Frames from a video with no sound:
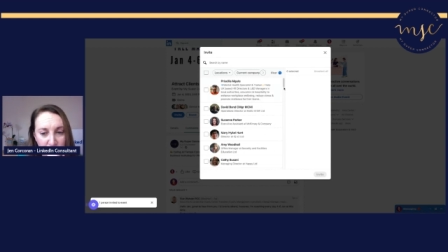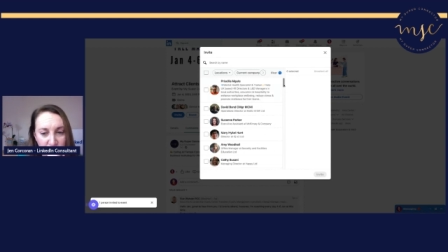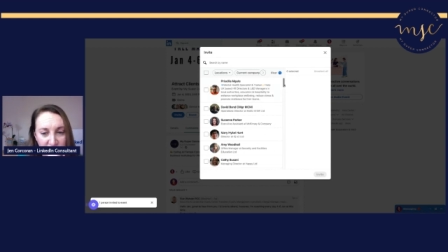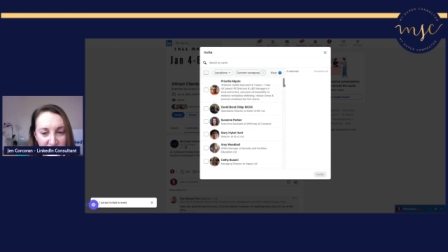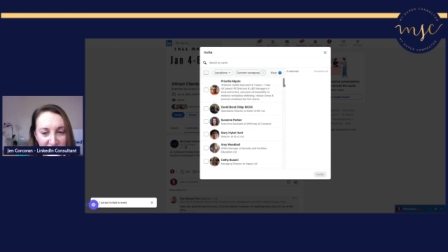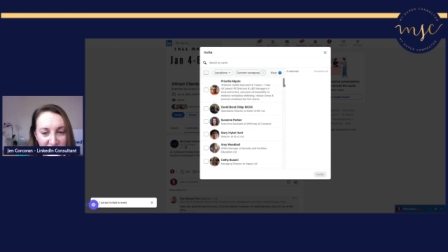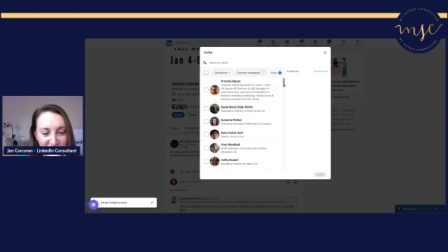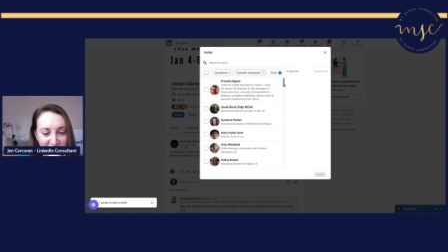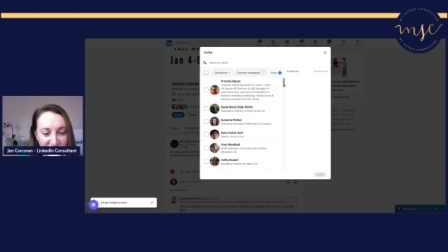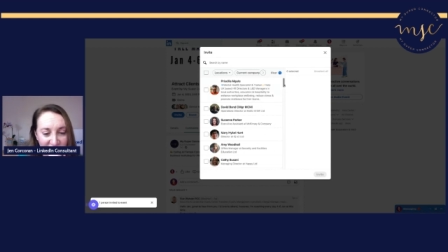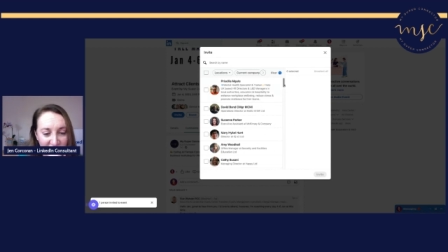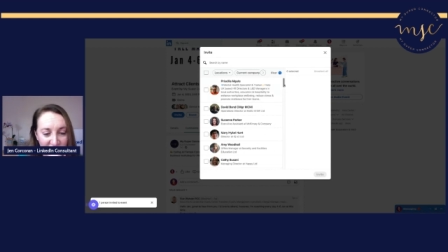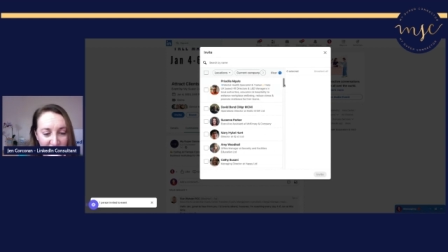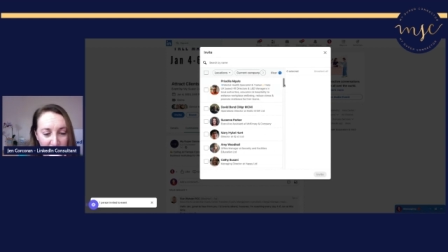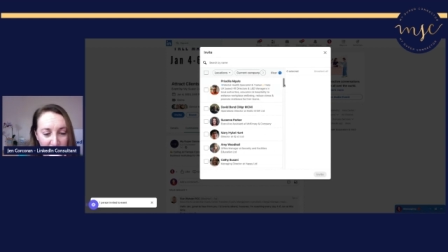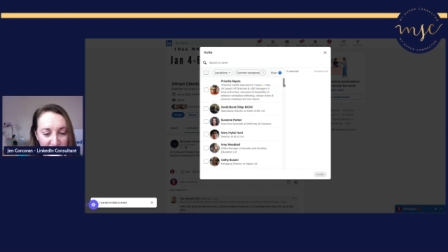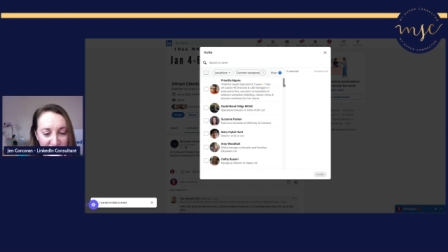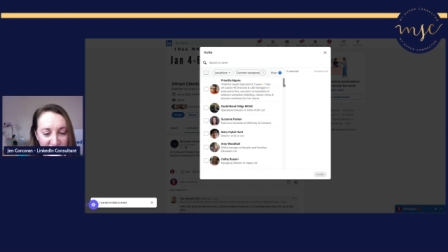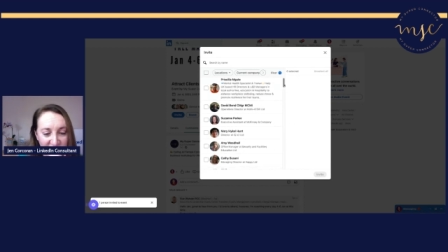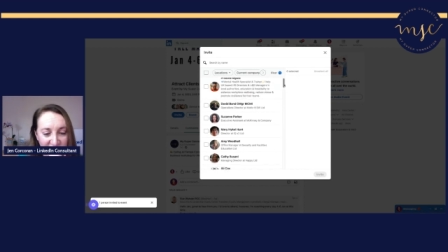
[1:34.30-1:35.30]
reason i'm
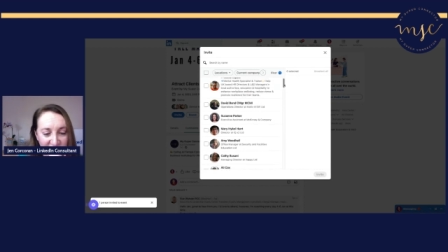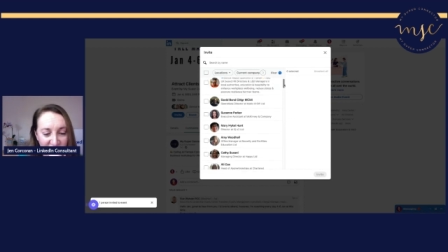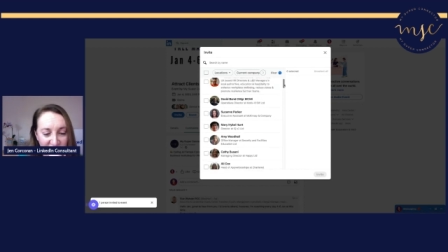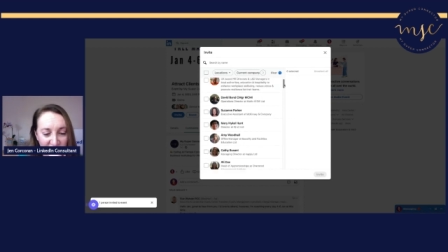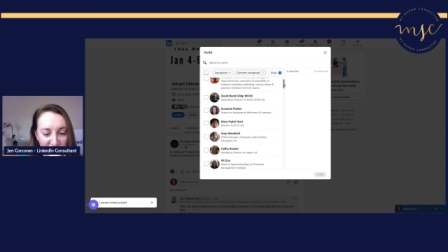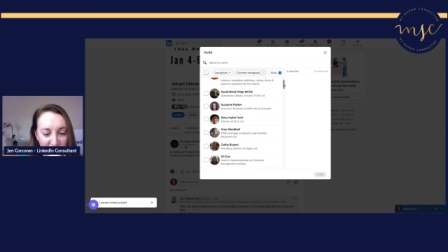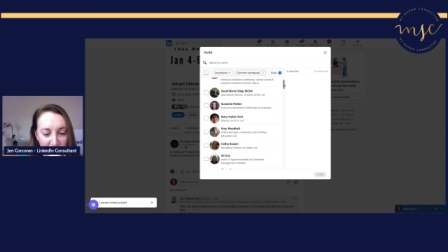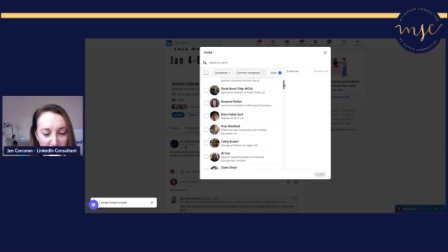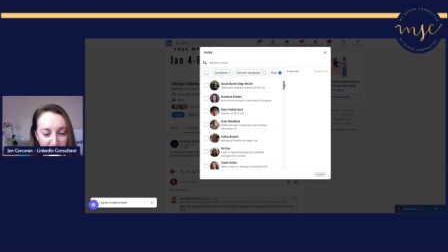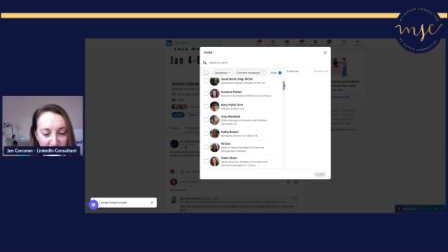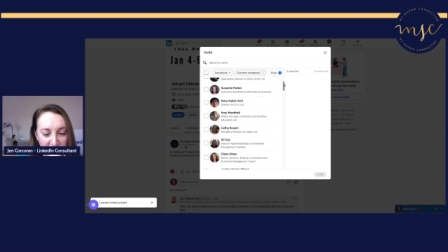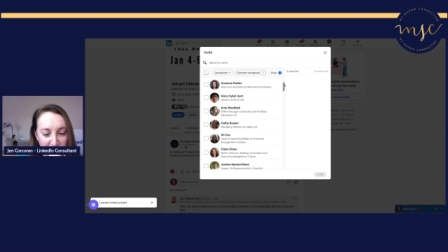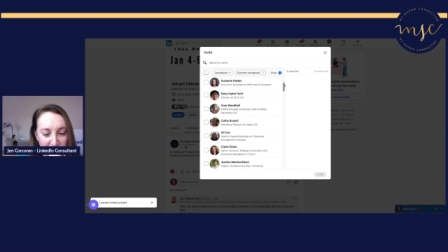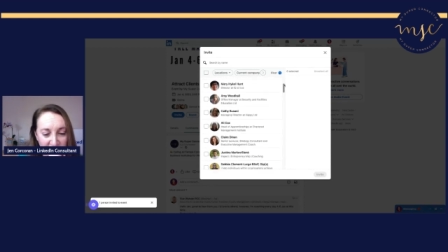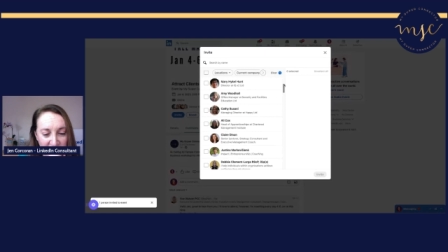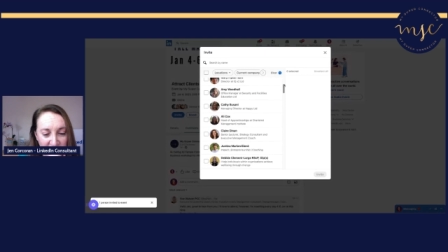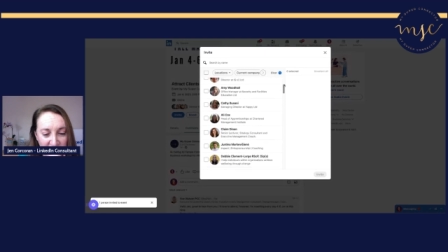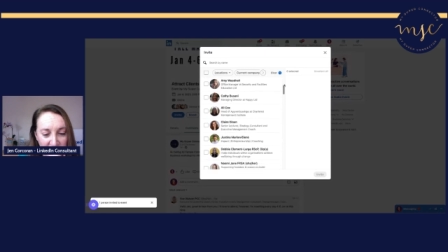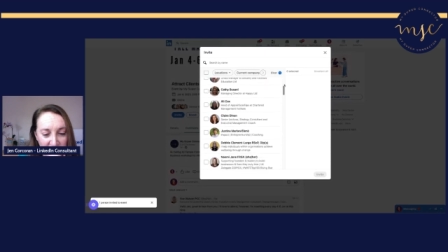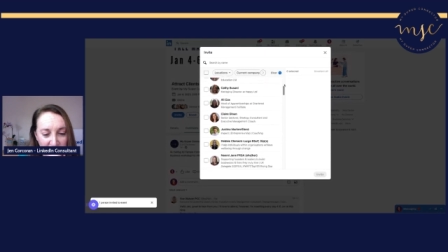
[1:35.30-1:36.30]
seeing a lot of people
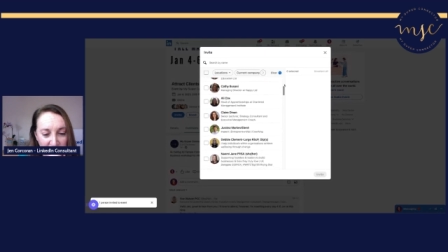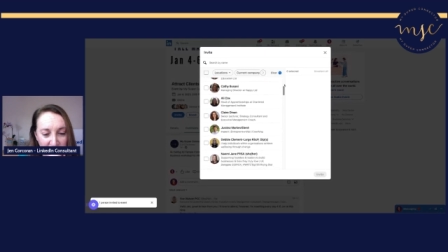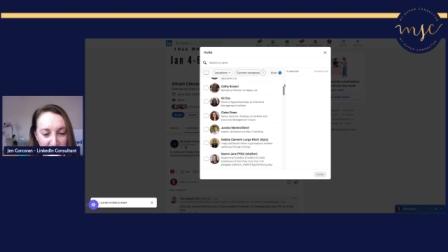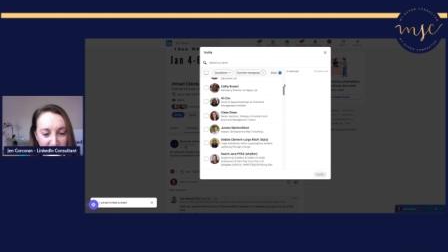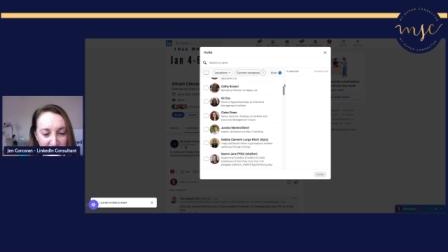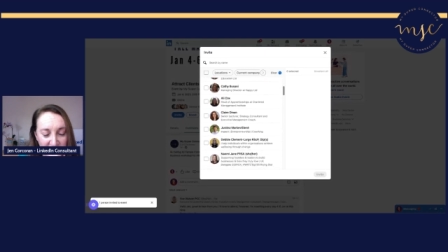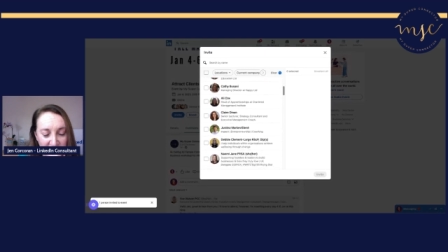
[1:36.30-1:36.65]
who